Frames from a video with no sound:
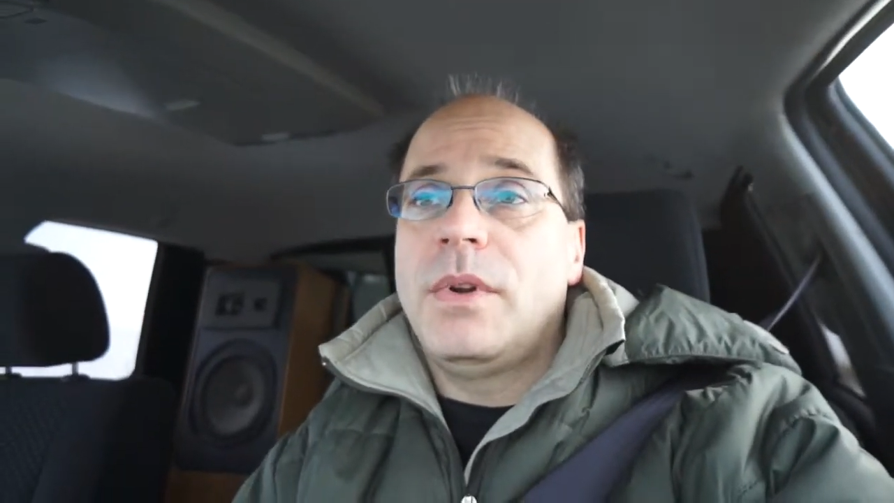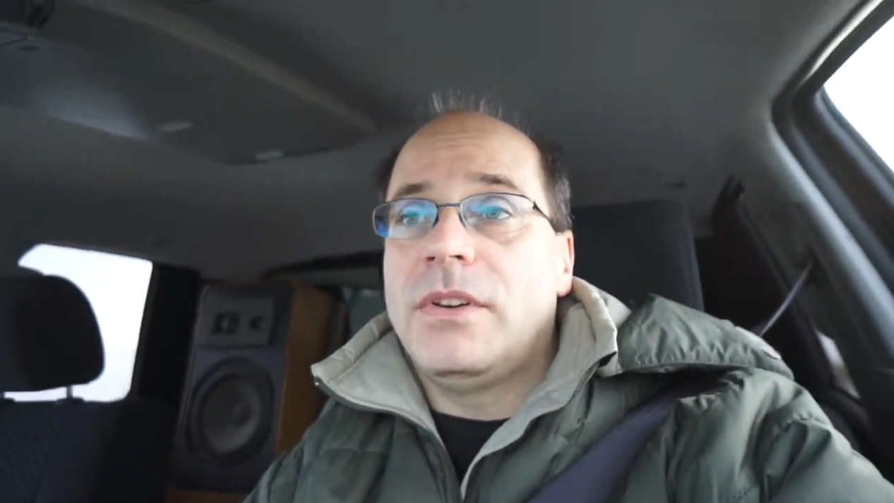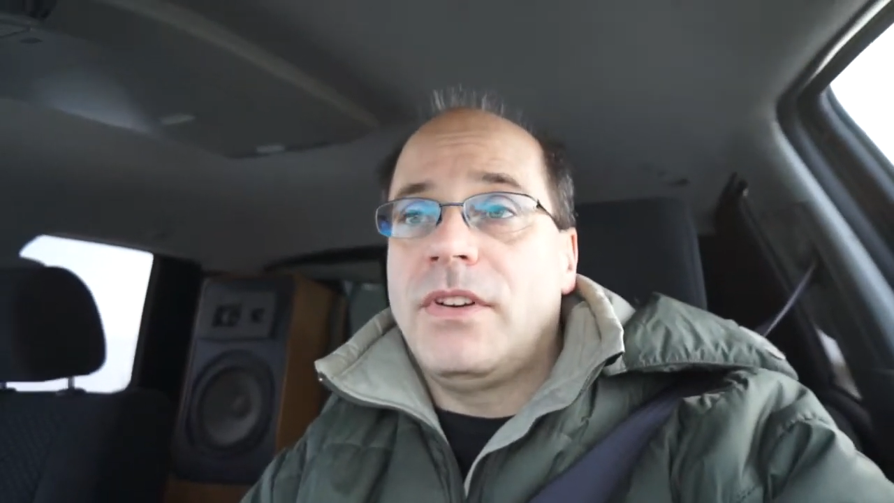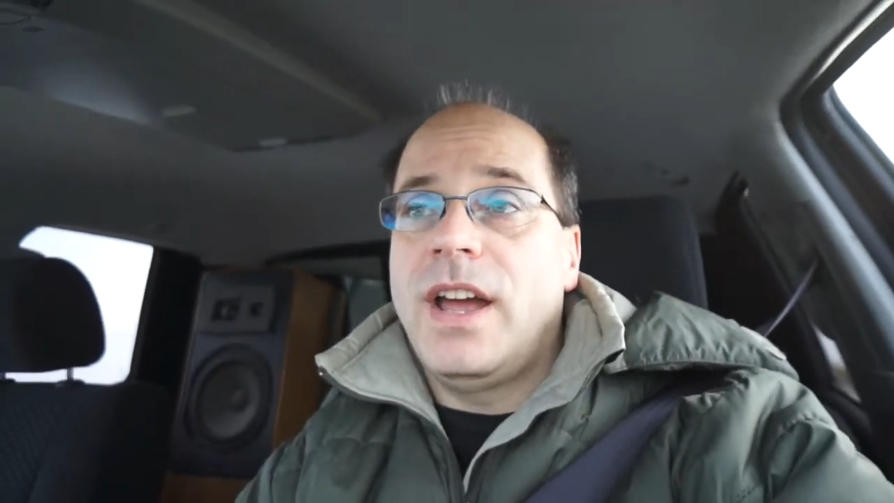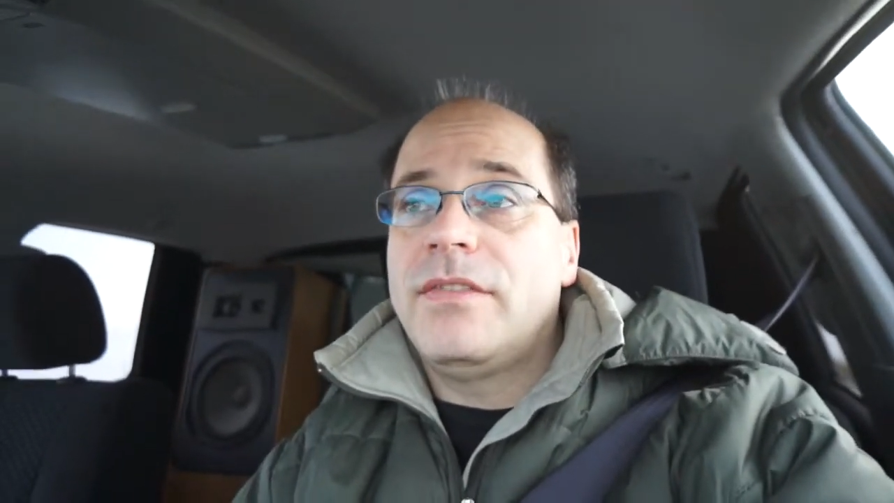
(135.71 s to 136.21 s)

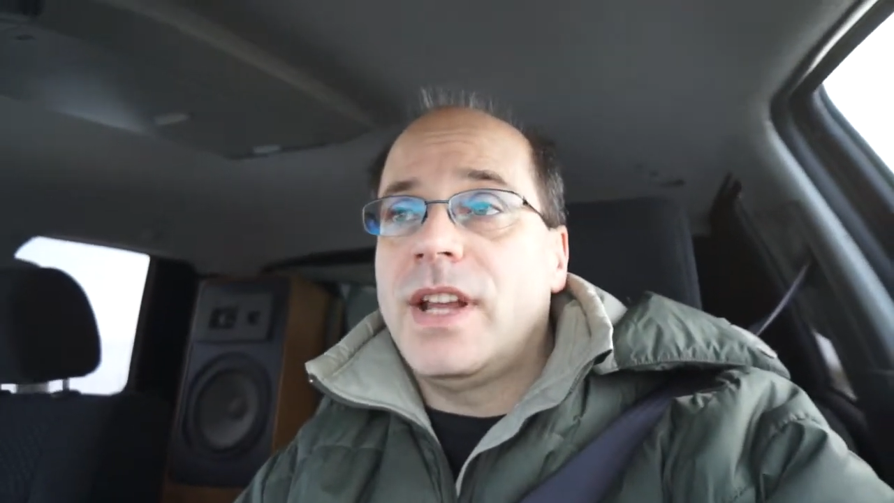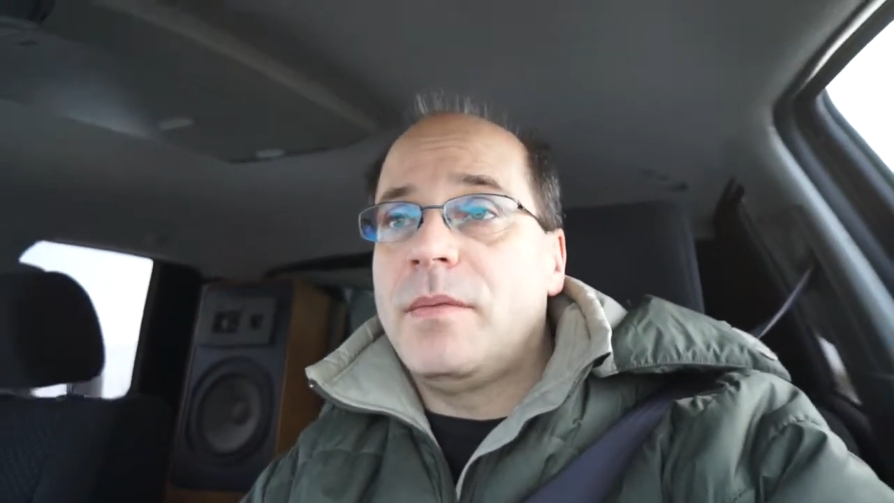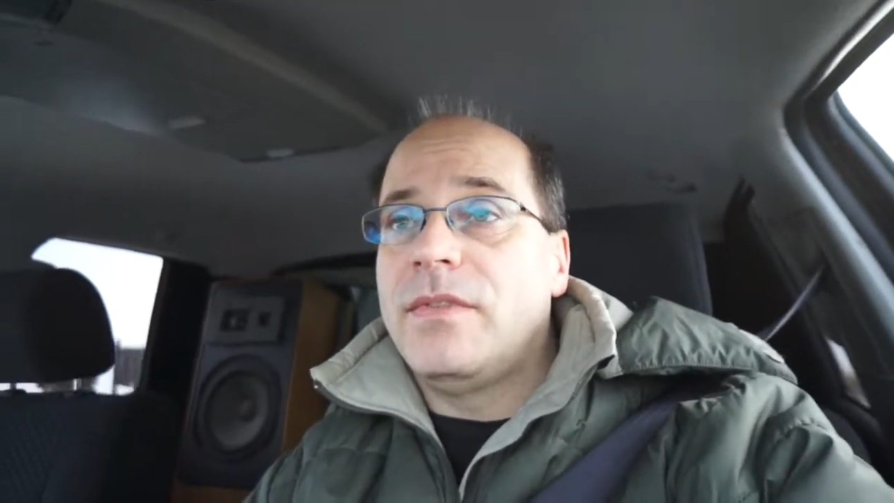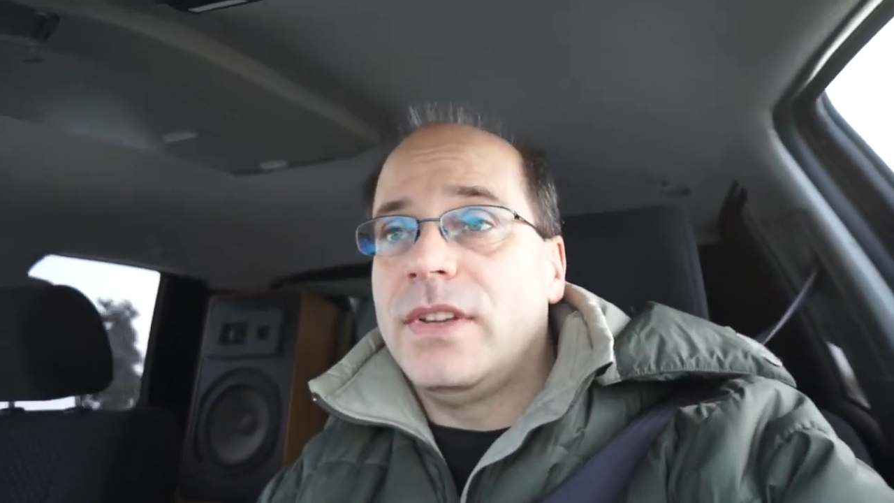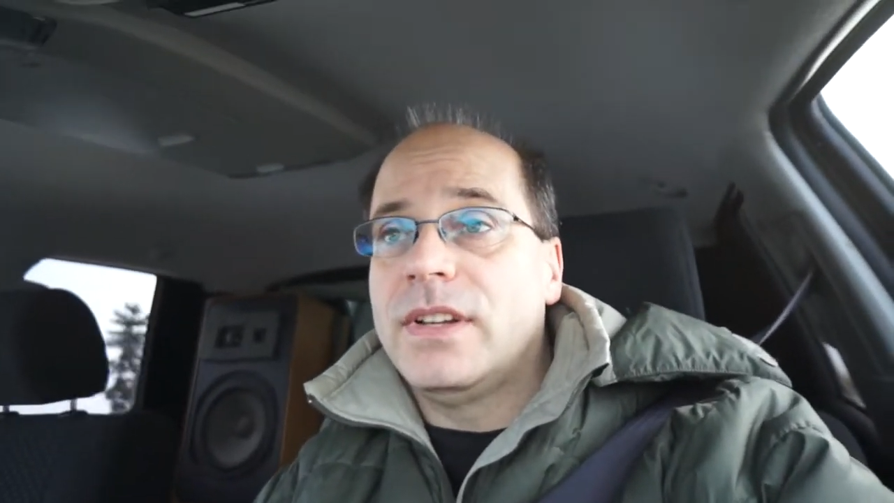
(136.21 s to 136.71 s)
wheel drive
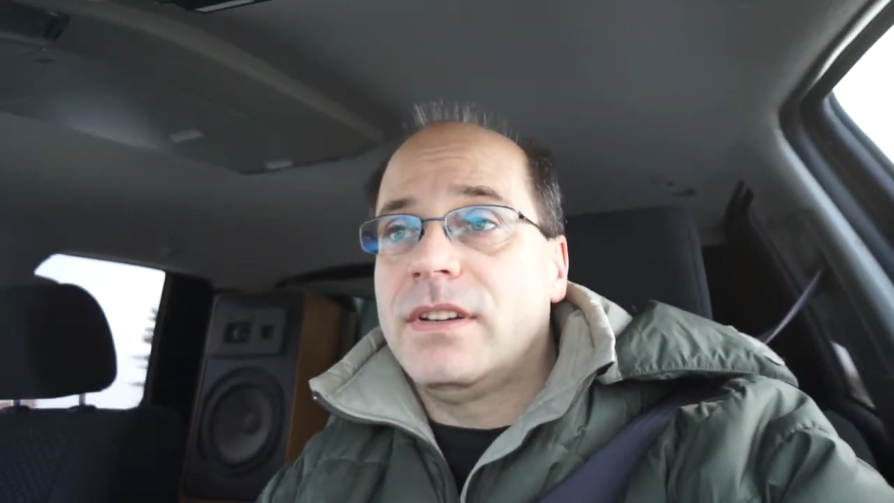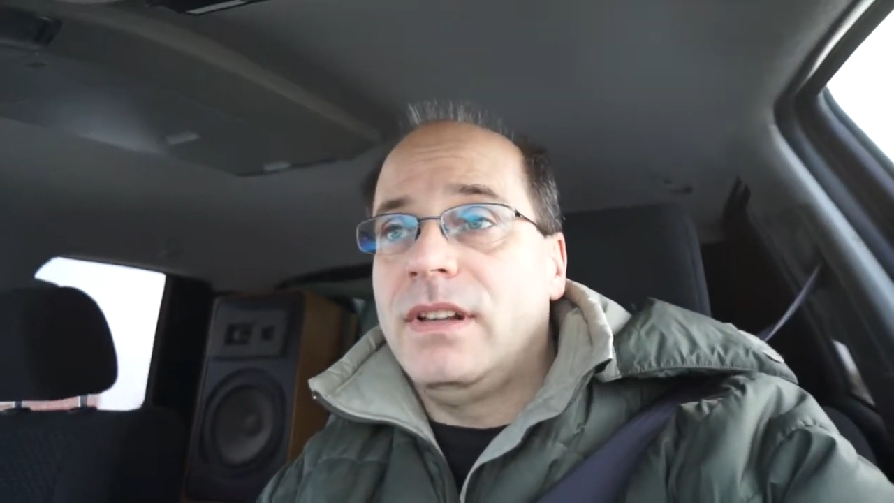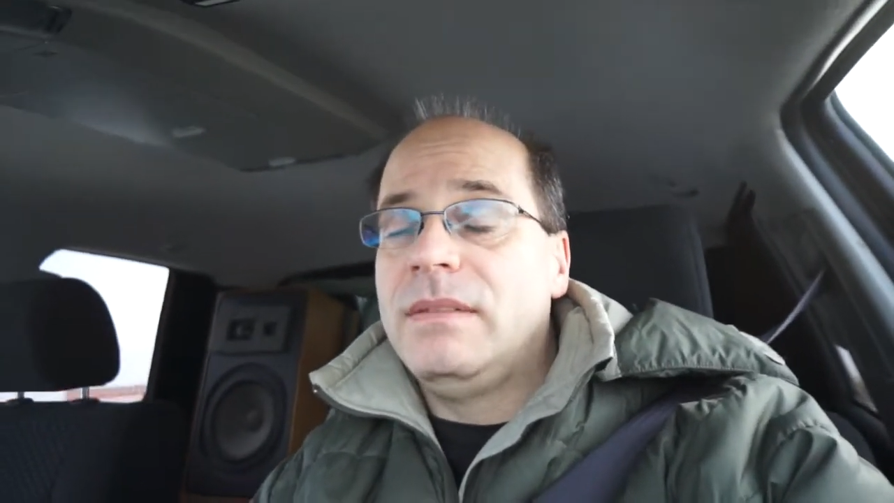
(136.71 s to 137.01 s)
type of vehicle,